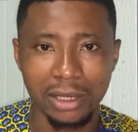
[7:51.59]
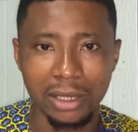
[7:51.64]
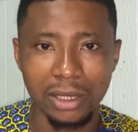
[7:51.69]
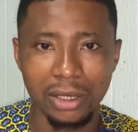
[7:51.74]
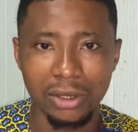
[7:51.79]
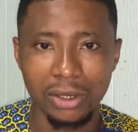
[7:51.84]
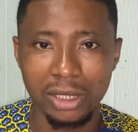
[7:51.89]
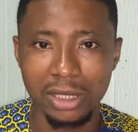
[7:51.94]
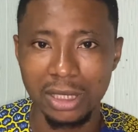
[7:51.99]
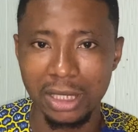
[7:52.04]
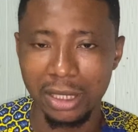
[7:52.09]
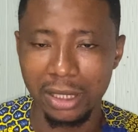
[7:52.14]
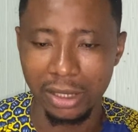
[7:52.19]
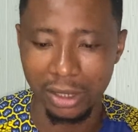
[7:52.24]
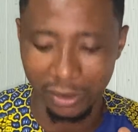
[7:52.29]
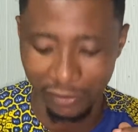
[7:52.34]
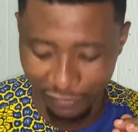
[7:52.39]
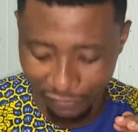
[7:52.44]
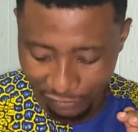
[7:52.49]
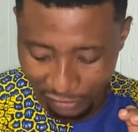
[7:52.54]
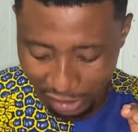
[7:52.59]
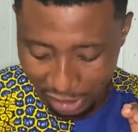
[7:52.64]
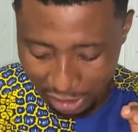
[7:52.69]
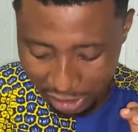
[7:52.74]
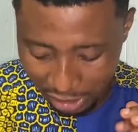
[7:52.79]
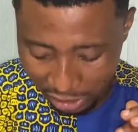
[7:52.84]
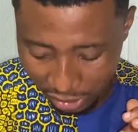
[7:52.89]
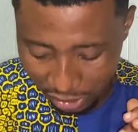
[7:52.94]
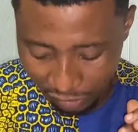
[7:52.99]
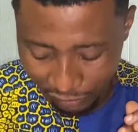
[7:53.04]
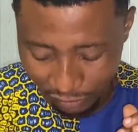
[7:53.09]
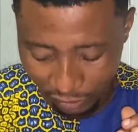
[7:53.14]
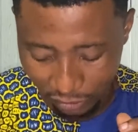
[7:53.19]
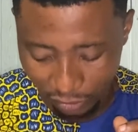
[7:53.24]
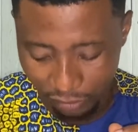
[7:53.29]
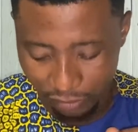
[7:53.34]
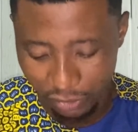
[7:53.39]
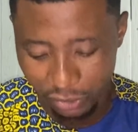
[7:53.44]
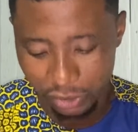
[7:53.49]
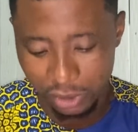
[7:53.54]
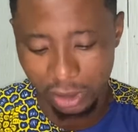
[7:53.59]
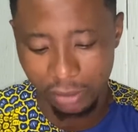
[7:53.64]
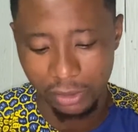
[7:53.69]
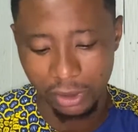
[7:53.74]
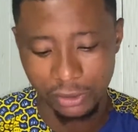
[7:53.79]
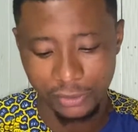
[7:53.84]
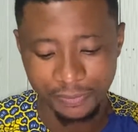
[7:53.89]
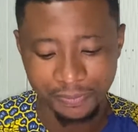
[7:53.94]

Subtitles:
These are the functions of the computer mouse.